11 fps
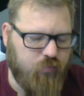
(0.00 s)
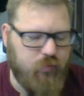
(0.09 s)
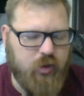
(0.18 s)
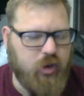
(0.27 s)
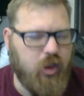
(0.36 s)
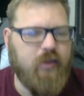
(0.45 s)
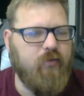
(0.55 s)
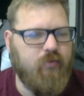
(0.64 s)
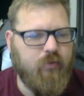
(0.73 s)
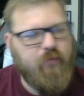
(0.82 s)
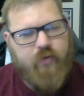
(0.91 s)
judging
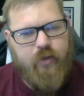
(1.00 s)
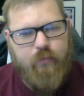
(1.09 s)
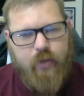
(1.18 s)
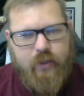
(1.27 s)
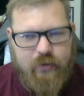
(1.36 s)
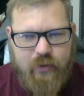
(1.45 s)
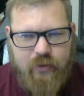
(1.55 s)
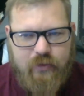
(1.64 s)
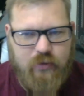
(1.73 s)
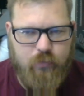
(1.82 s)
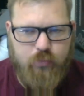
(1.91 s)
from the fan base,
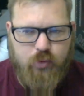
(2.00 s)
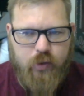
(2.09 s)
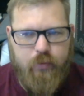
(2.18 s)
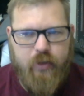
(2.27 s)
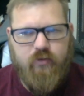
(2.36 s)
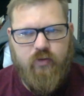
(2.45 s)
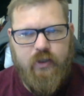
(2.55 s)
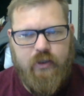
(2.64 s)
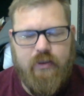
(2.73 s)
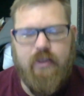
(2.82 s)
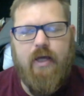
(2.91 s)
this is a pretty big
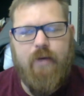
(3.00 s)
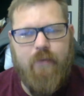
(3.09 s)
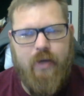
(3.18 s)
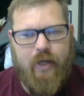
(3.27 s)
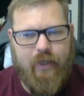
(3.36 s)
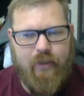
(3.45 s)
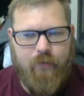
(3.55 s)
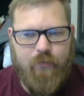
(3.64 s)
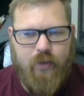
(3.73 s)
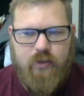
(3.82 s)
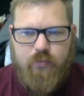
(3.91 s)
release to them, and
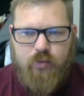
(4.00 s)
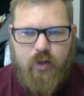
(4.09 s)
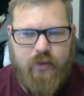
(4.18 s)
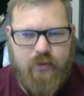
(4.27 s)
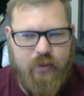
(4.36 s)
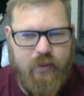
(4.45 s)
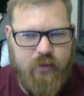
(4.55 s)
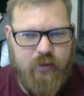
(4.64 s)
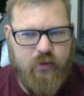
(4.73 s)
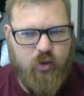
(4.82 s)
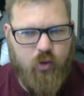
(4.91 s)
I'm not surprised that
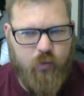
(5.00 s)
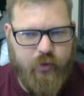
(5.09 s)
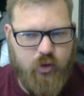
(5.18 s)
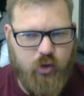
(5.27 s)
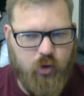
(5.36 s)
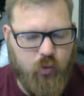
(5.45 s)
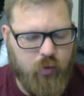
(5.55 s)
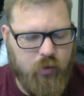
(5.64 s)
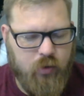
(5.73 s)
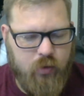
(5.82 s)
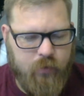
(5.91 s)
they're going to
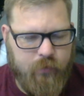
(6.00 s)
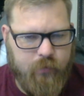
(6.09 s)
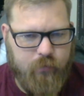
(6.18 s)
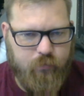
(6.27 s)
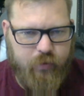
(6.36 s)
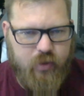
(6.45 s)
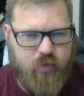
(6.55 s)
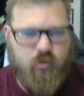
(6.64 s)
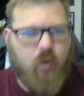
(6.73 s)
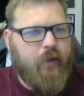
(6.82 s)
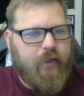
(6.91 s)
be
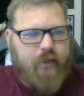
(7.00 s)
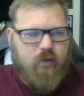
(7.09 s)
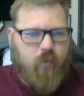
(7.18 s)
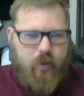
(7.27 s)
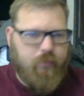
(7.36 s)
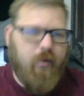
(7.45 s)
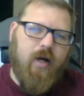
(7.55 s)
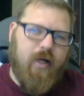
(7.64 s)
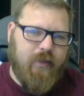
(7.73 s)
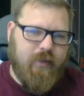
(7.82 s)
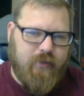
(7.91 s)
throwing their weight
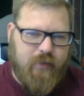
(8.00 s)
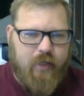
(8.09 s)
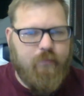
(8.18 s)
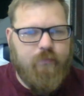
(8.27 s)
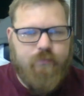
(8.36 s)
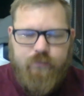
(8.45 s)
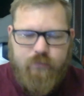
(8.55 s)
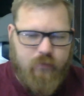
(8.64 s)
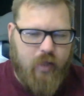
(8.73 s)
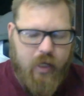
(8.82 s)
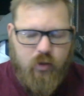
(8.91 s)
behind this game
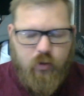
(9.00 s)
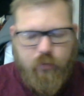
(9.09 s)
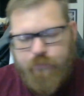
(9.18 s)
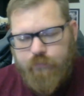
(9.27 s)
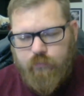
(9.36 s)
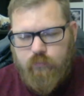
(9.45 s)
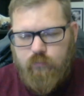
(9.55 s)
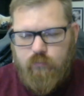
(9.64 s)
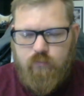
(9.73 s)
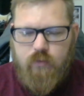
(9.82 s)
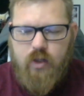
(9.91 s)
at all.
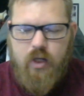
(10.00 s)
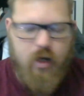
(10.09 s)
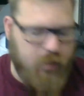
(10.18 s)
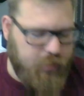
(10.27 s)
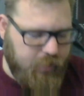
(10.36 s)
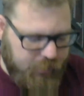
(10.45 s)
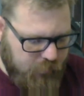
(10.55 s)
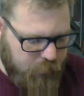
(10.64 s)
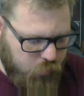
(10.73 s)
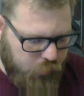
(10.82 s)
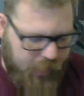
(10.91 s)
Uh, next
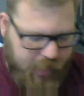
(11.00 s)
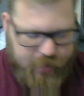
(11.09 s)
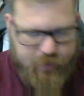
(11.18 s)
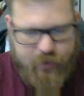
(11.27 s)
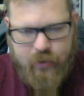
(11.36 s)
up, we had